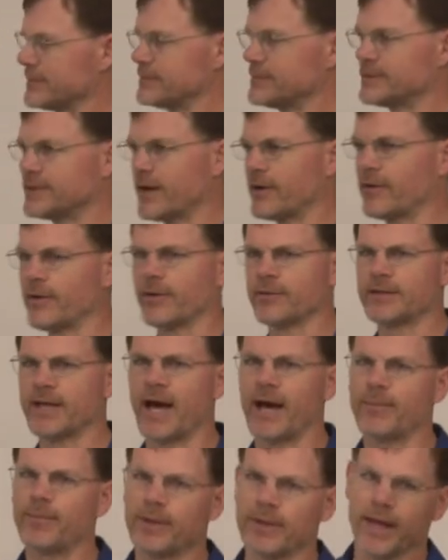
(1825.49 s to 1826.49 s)
of
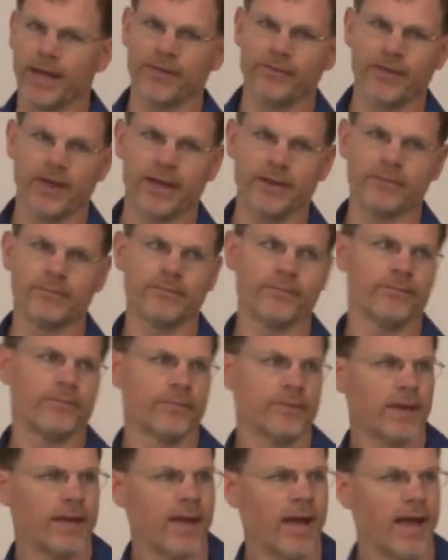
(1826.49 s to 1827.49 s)
stereotyping at that,
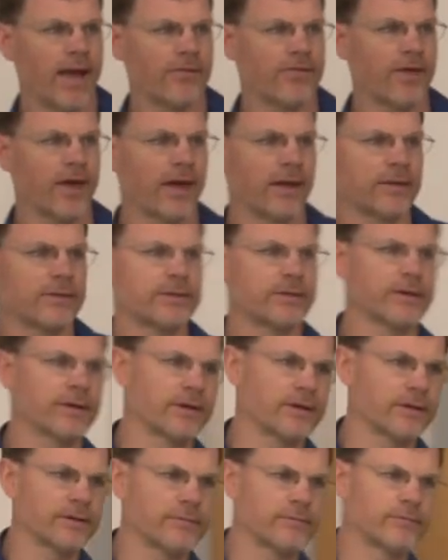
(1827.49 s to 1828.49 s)
at that
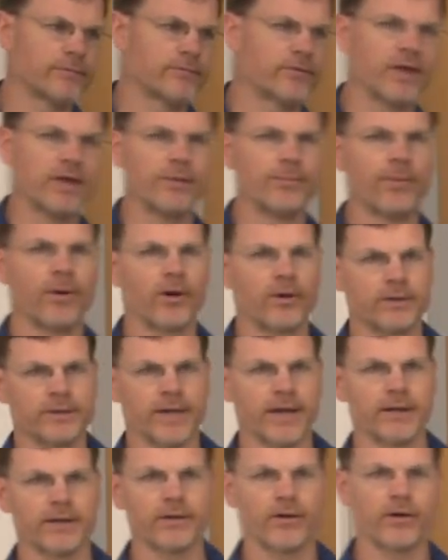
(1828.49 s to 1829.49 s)
uh, theme park
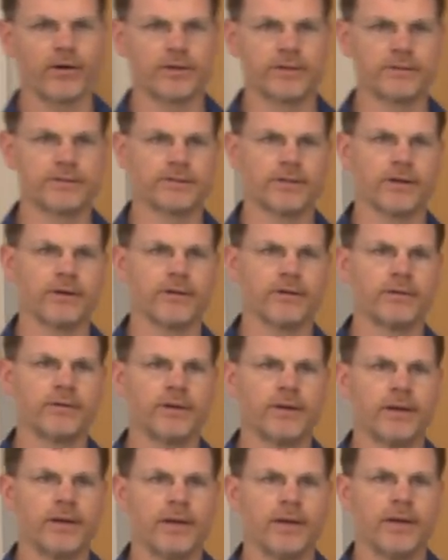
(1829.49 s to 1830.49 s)
down in Arkansas.
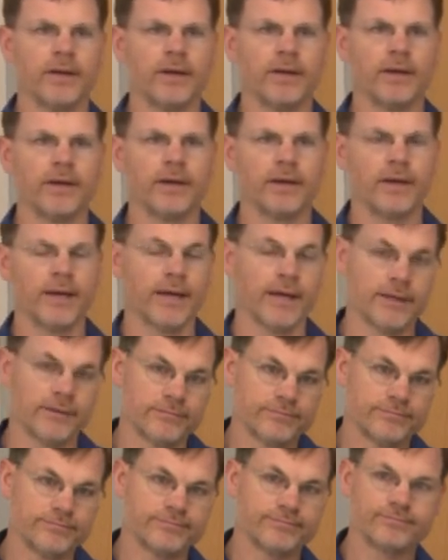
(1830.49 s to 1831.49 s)

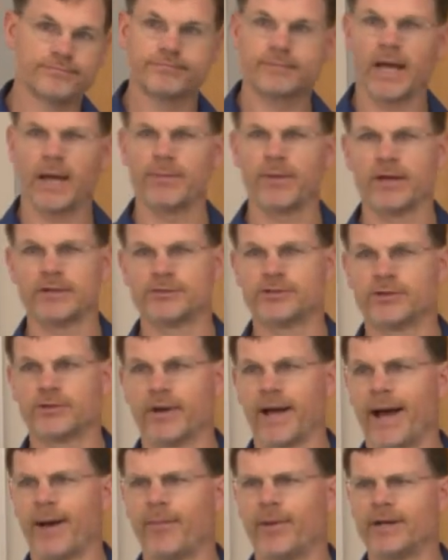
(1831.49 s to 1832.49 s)
And I'm not sure
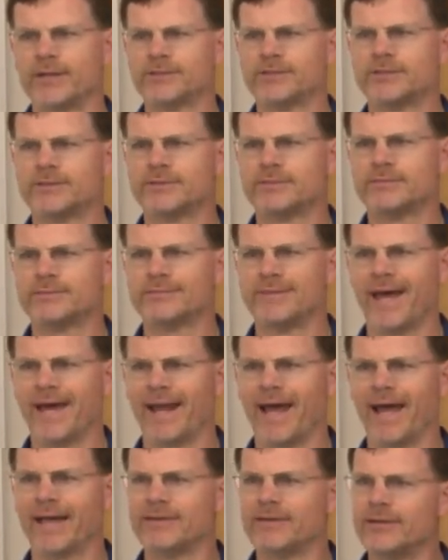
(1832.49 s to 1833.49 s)
how much that
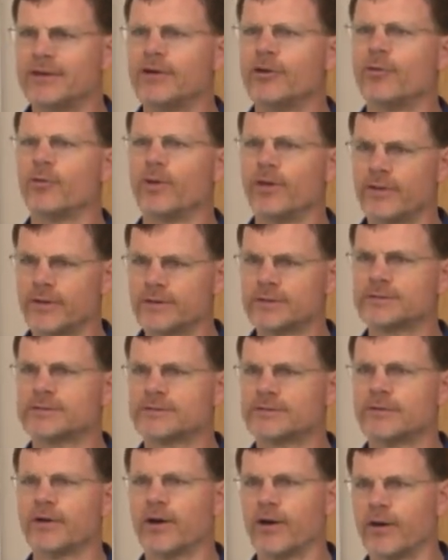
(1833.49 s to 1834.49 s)
had to do with
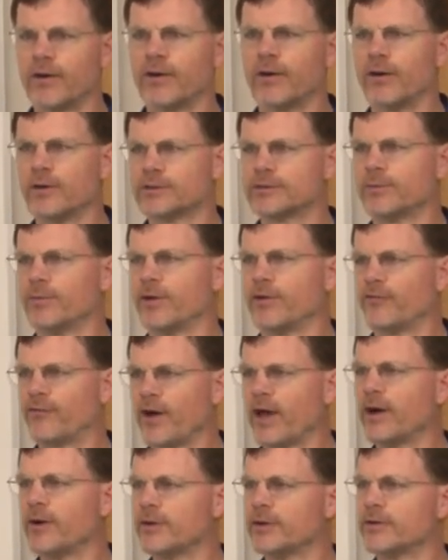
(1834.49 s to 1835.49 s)
its uh, ultimate
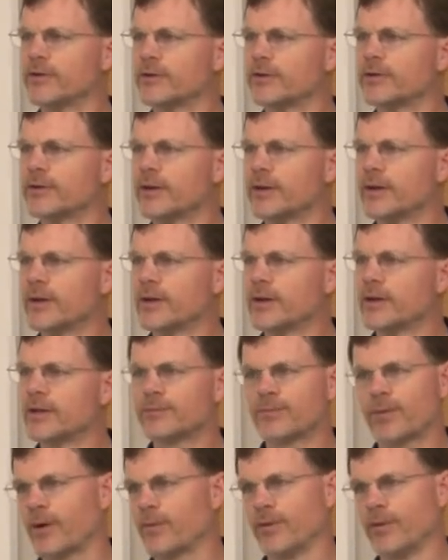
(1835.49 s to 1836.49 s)
failure.
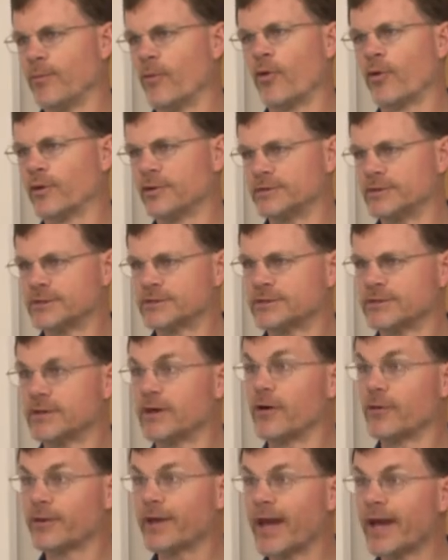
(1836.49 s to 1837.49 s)
Probably more just the
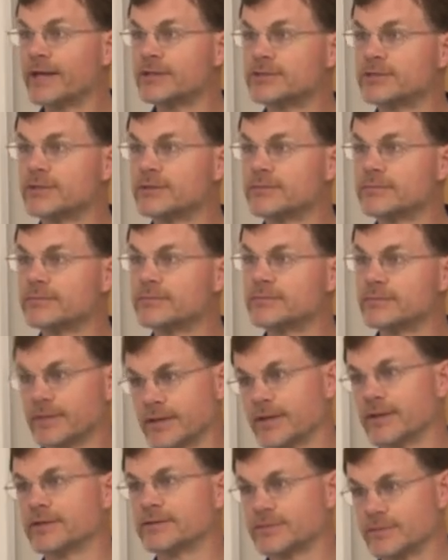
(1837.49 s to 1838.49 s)
location.
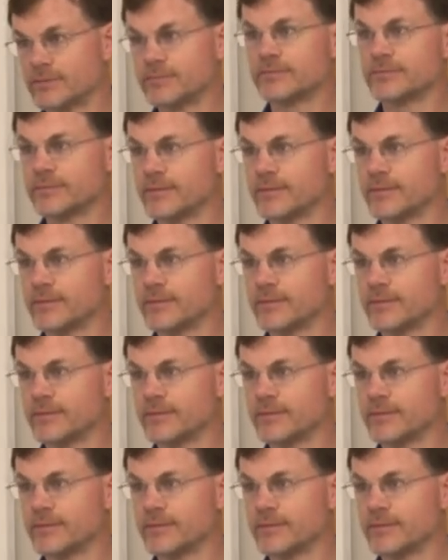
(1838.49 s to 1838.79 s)
You know, it's, a,